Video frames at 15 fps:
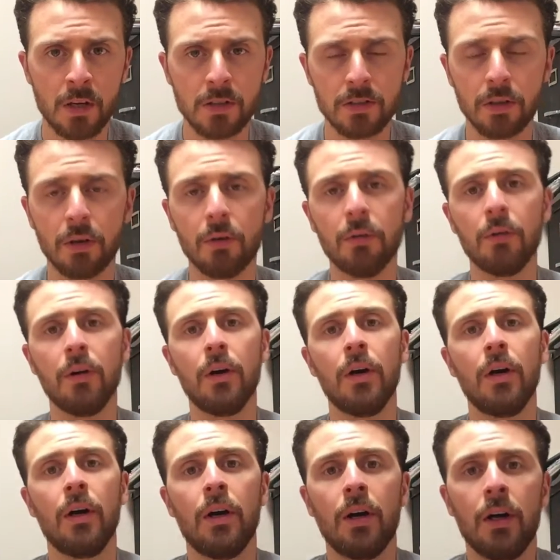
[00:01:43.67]
So
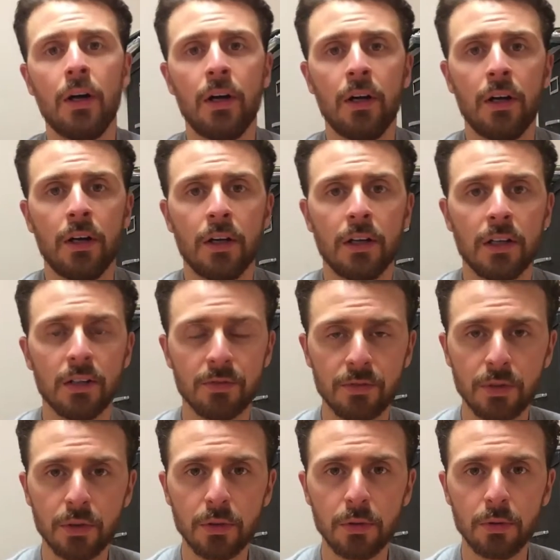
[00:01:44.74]
if
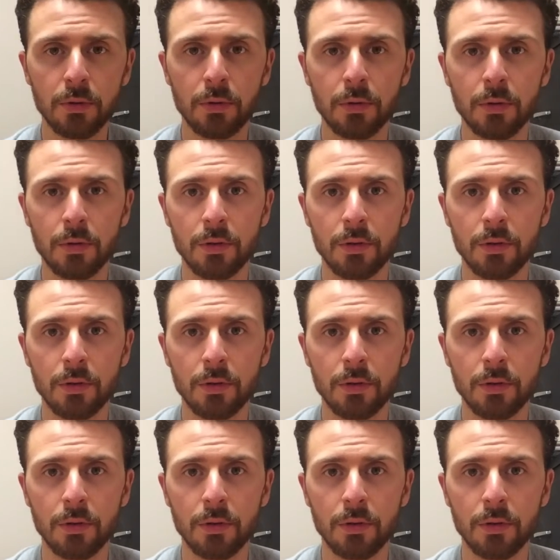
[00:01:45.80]
you